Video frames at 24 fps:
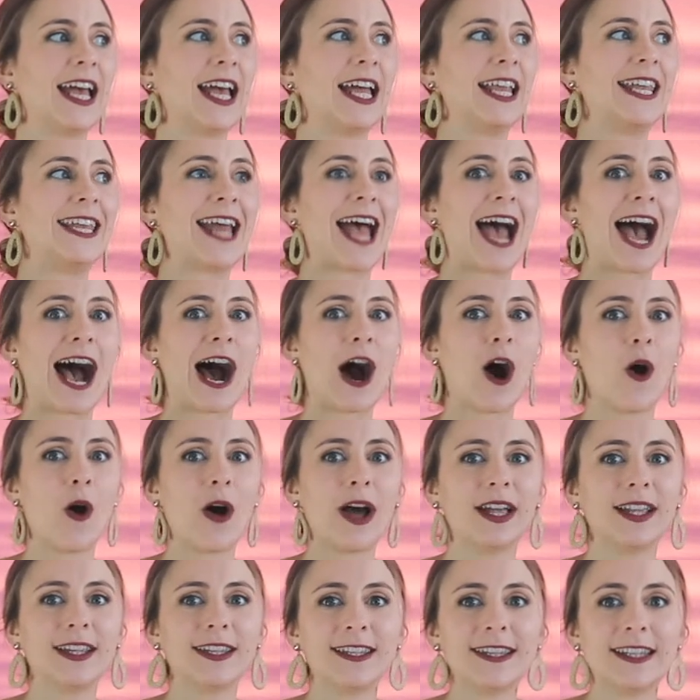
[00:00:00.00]

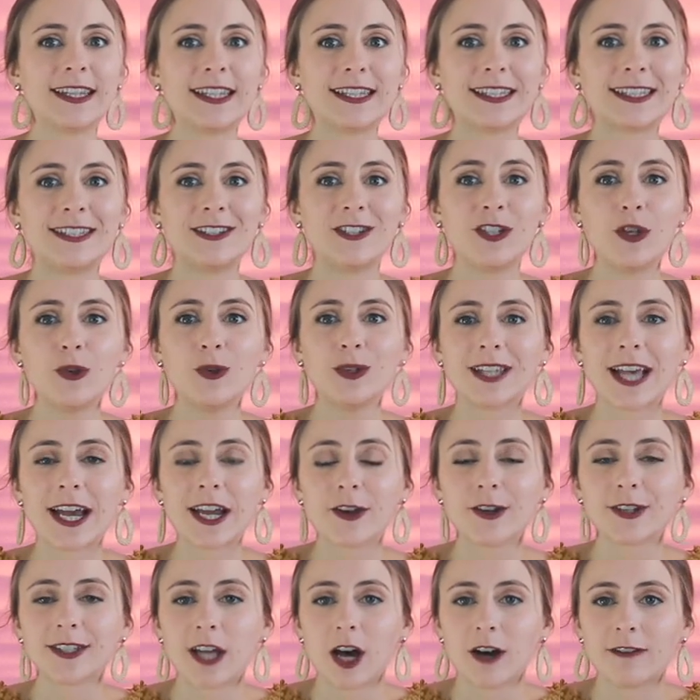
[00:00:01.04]
Now, since you set
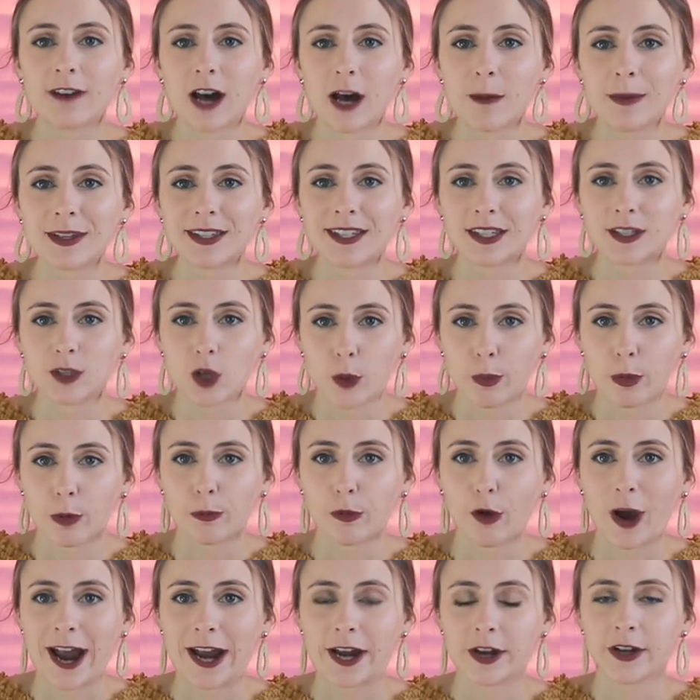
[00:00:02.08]
yourself up as a sole
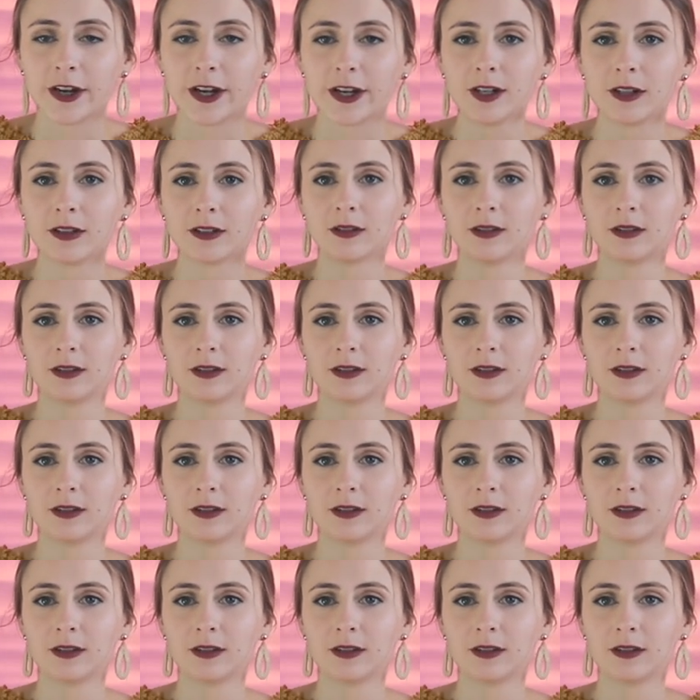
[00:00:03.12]
proprietor,